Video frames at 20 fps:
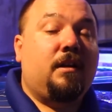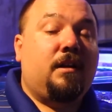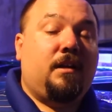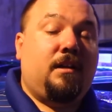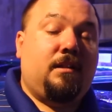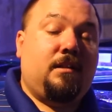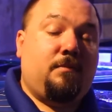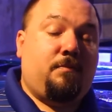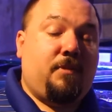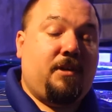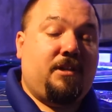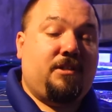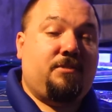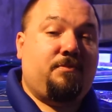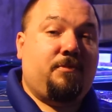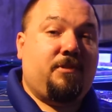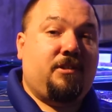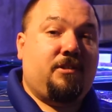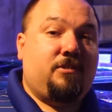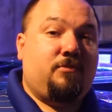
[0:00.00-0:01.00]
in the
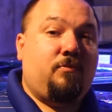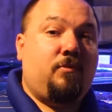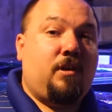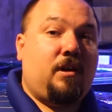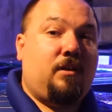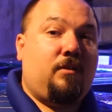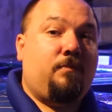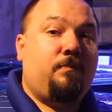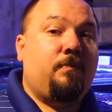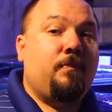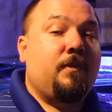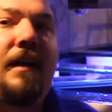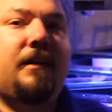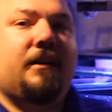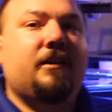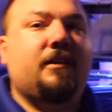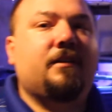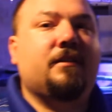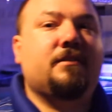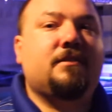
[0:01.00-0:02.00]
basement as well. I'm
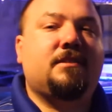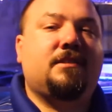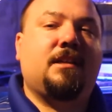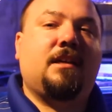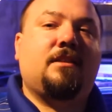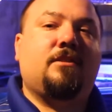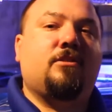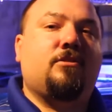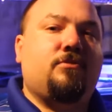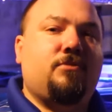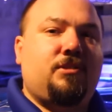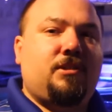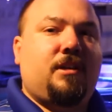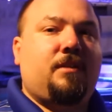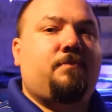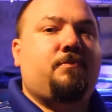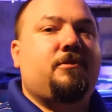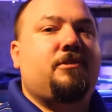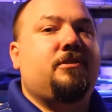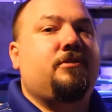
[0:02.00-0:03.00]
going to set those
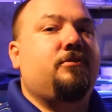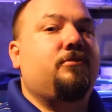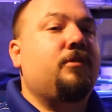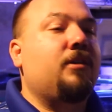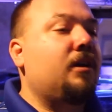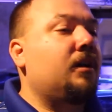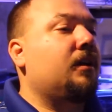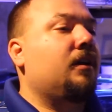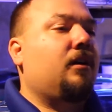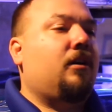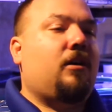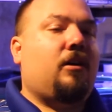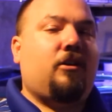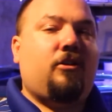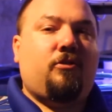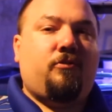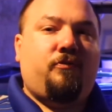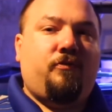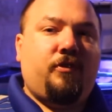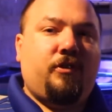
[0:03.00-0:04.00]
up to
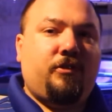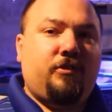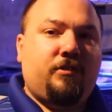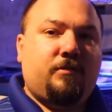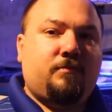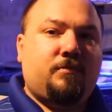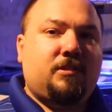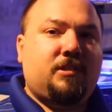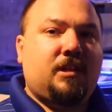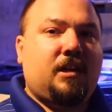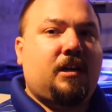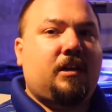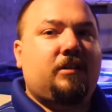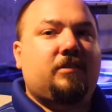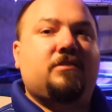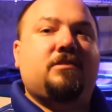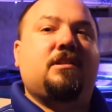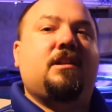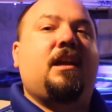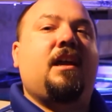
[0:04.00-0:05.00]
auto-fill
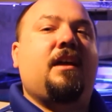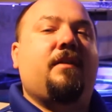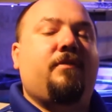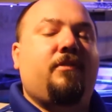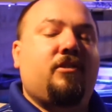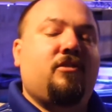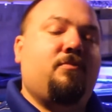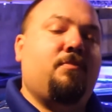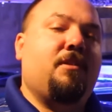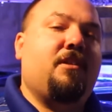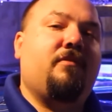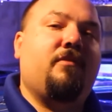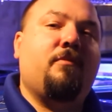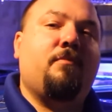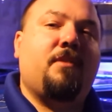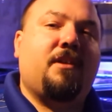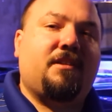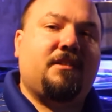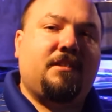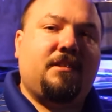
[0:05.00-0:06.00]
themselves and have a little bit of a
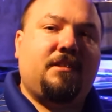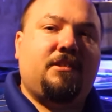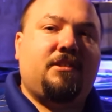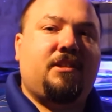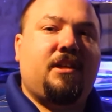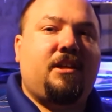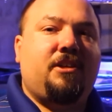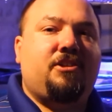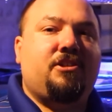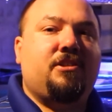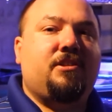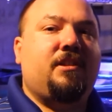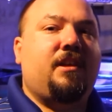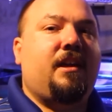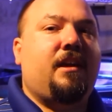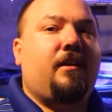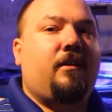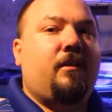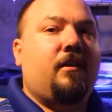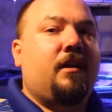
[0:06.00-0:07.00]
mixing station
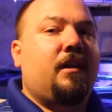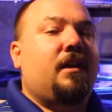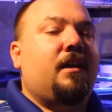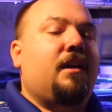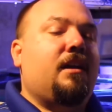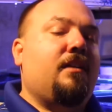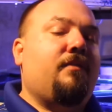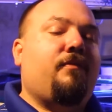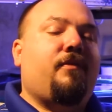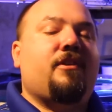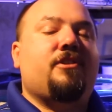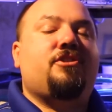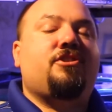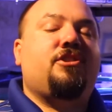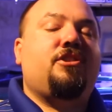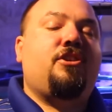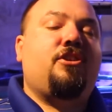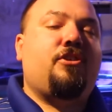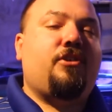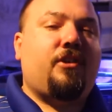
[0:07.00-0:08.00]
there, and
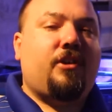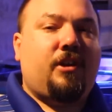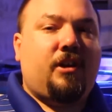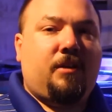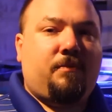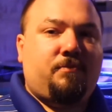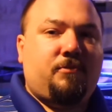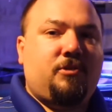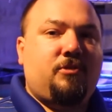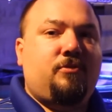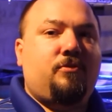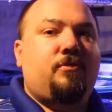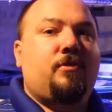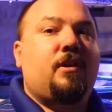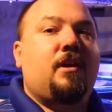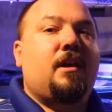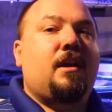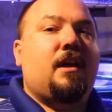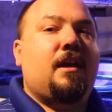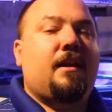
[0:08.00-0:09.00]
eventually hook it up to
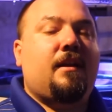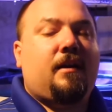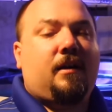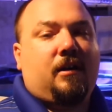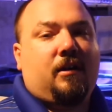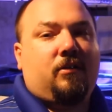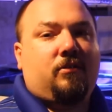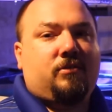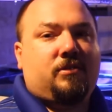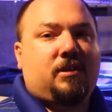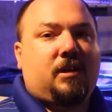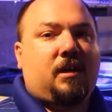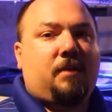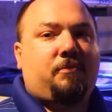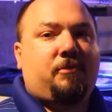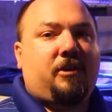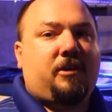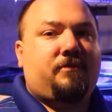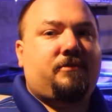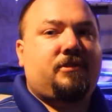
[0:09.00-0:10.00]
an auto
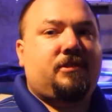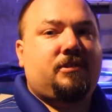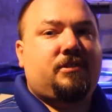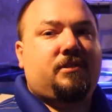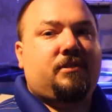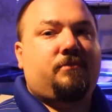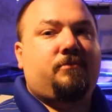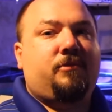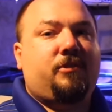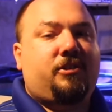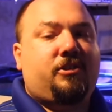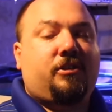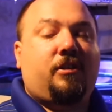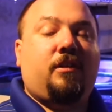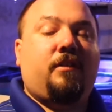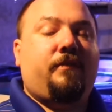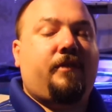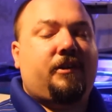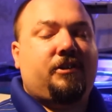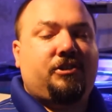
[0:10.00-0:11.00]
top-off system, which
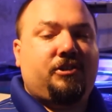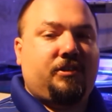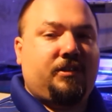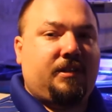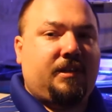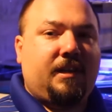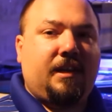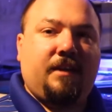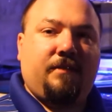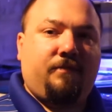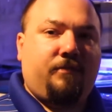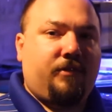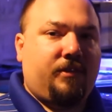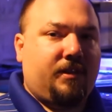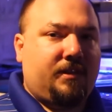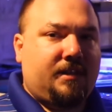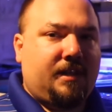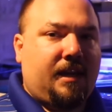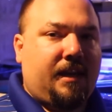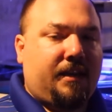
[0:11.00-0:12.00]
I'll eventually get for the
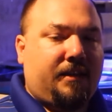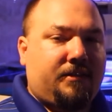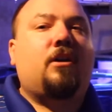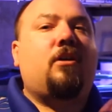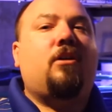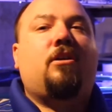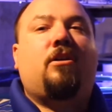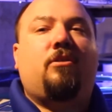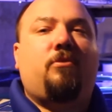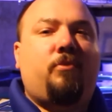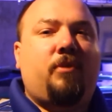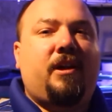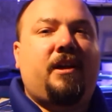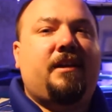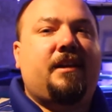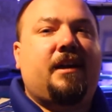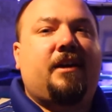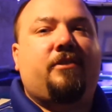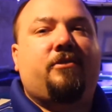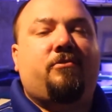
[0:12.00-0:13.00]
tank. All way
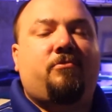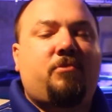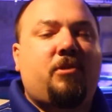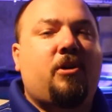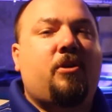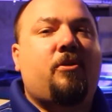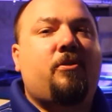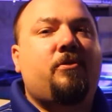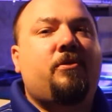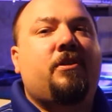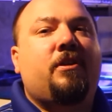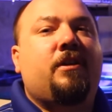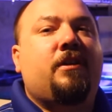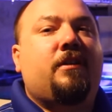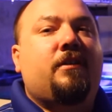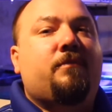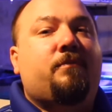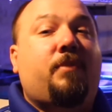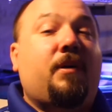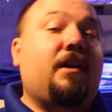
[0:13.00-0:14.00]
down the road,
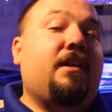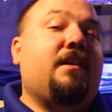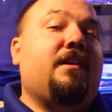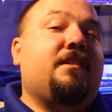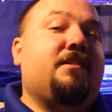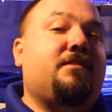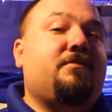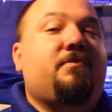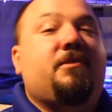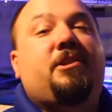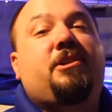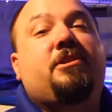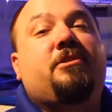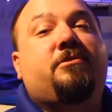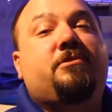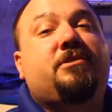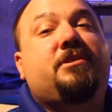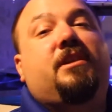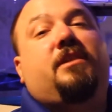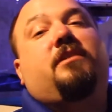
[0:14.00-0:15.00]
but it's
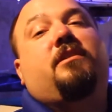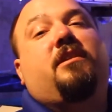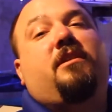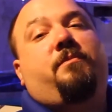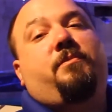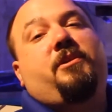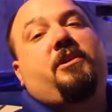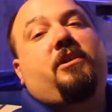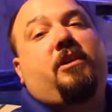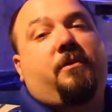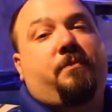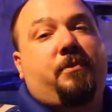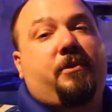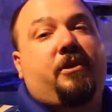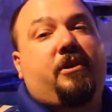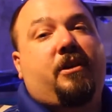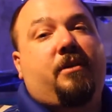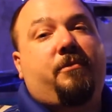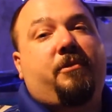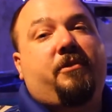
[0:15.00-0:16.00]
videos that are going to be up and
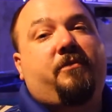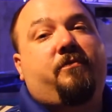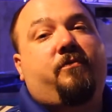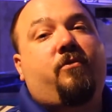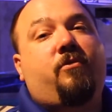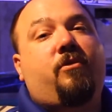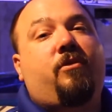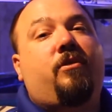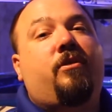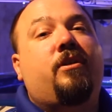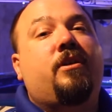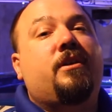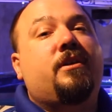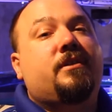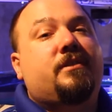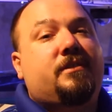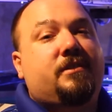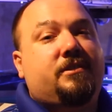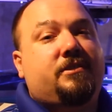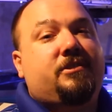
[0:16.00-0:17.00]
coming for
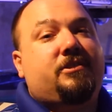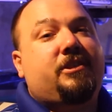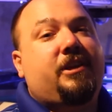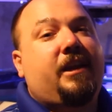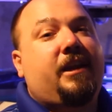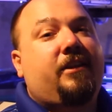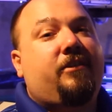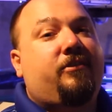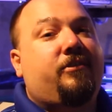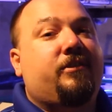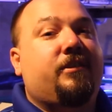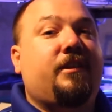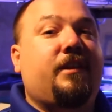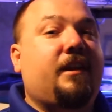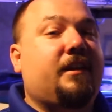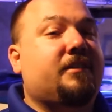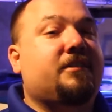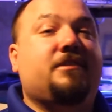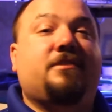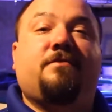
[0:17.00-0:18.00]
this channel in the
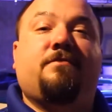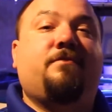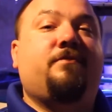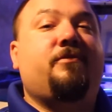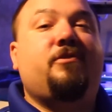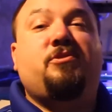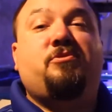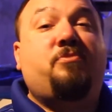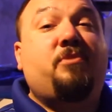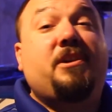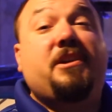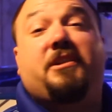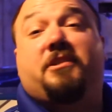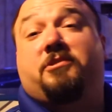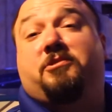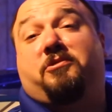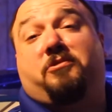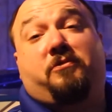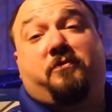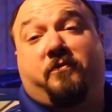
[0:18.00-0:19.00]
next few
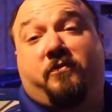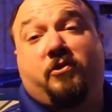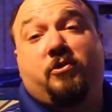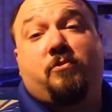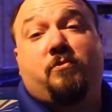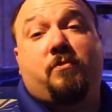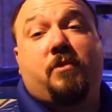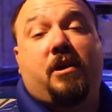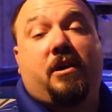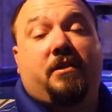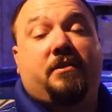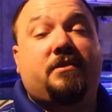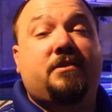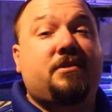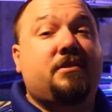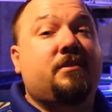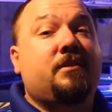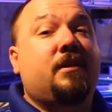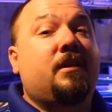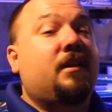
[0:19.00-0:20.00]
weeks or few
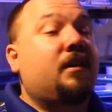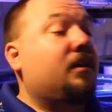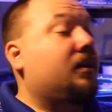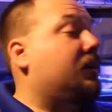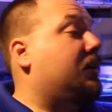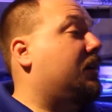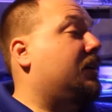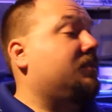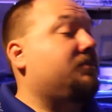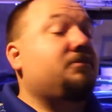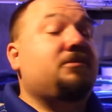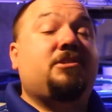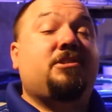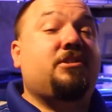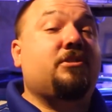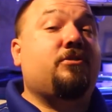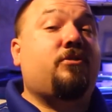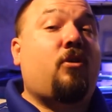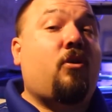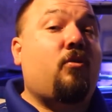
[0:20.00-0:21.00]
months. I'm
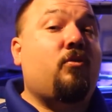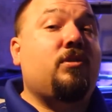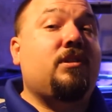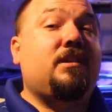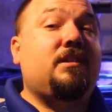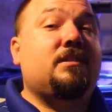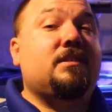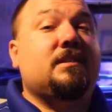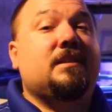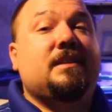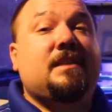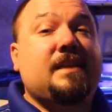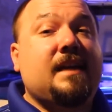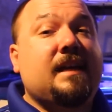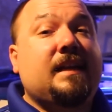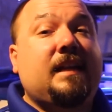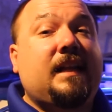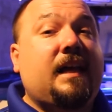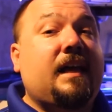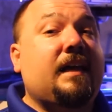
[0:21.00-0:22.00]
still holding to the
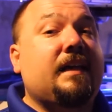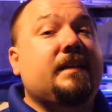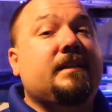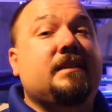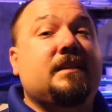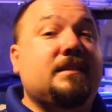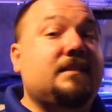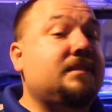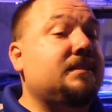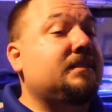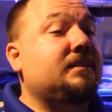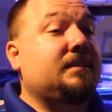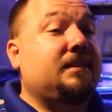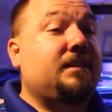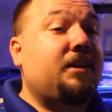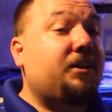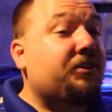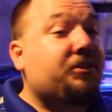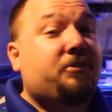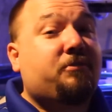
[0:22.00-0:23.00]
deadline. This is
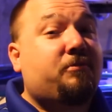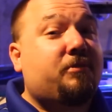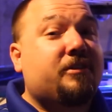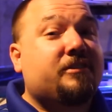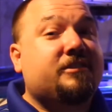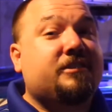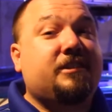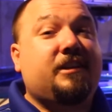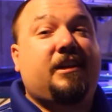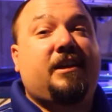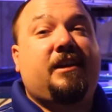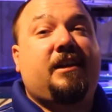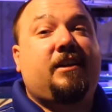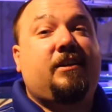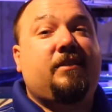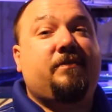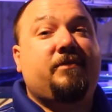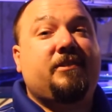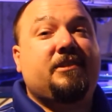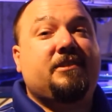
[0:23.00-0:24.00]
another question I
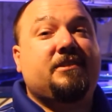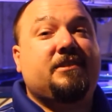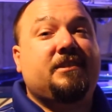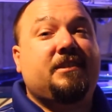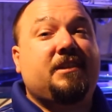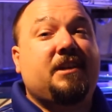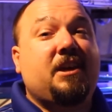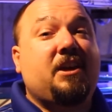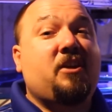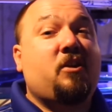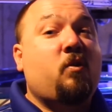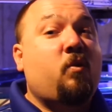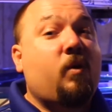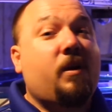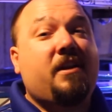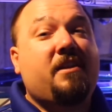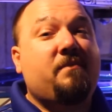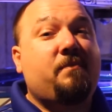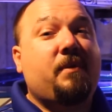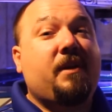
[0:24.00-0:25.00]
obviously get
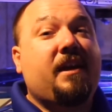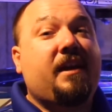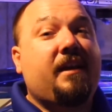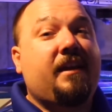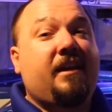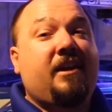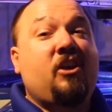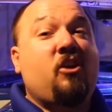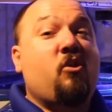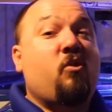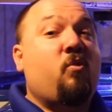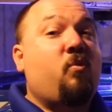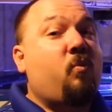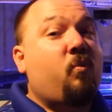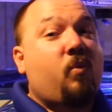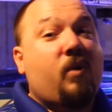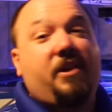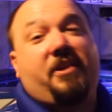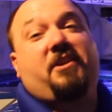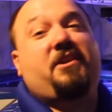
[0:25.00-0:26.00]
quite a bit.
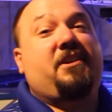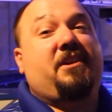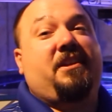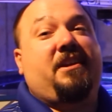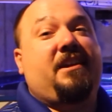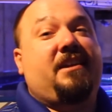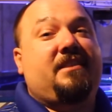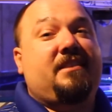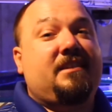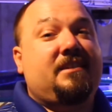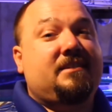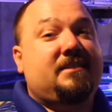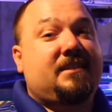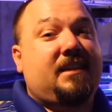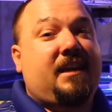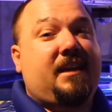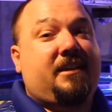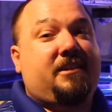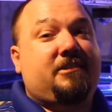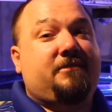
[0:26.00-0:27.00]
When are you going to get these
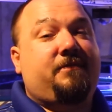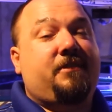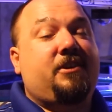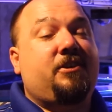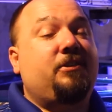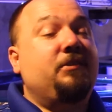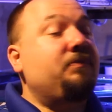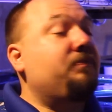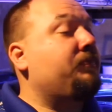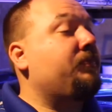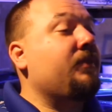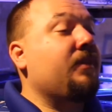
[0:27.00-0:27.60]
tanks filled?